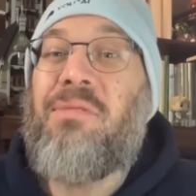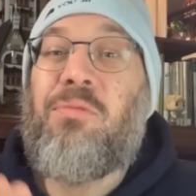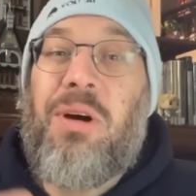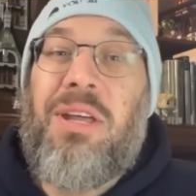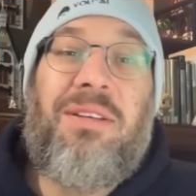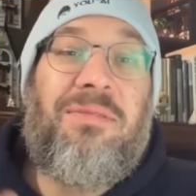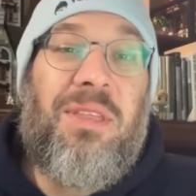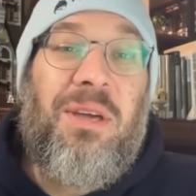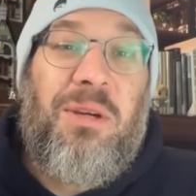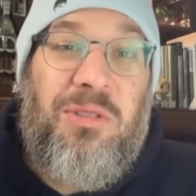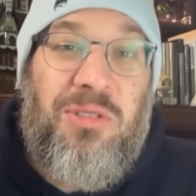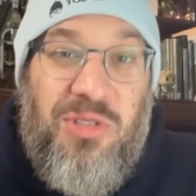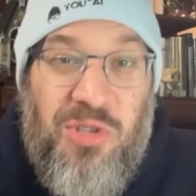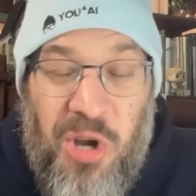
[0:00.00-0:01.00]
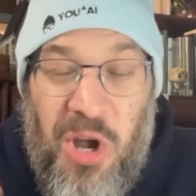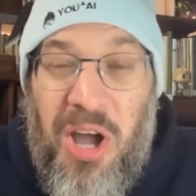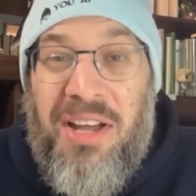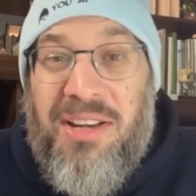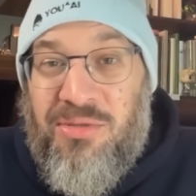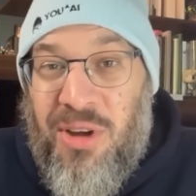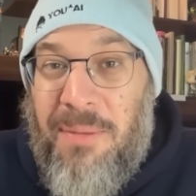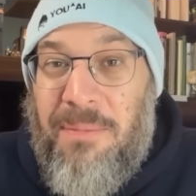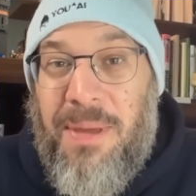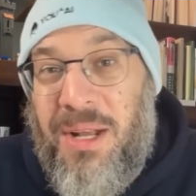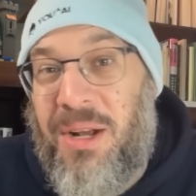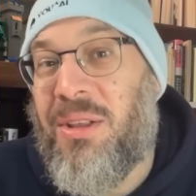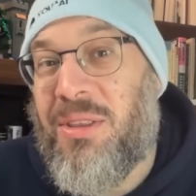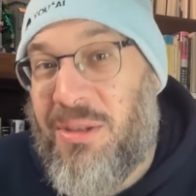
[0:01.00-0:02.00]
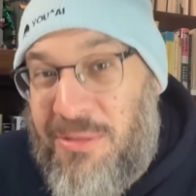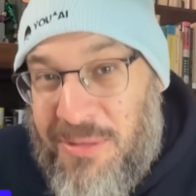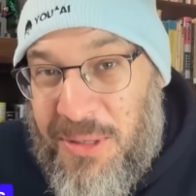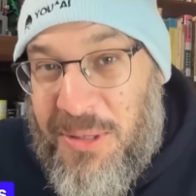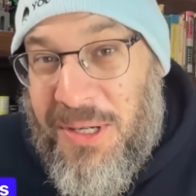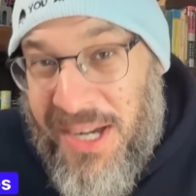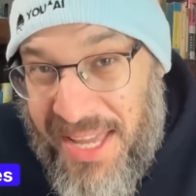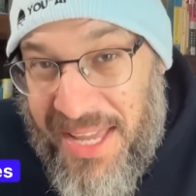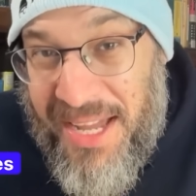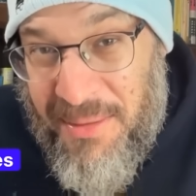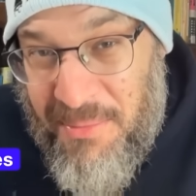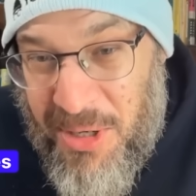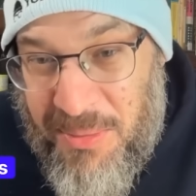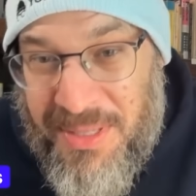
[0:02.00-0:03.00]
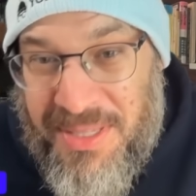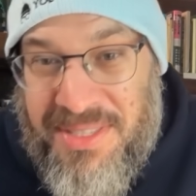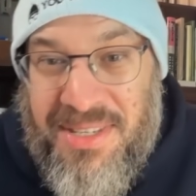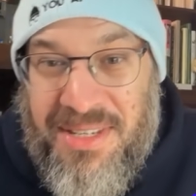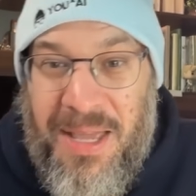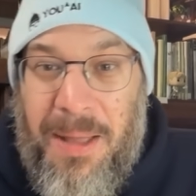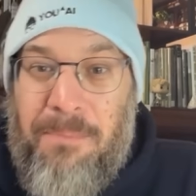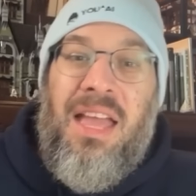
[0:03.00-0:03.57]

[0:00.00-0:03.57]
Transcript: one of those jaw dropping on the floor AI moments today.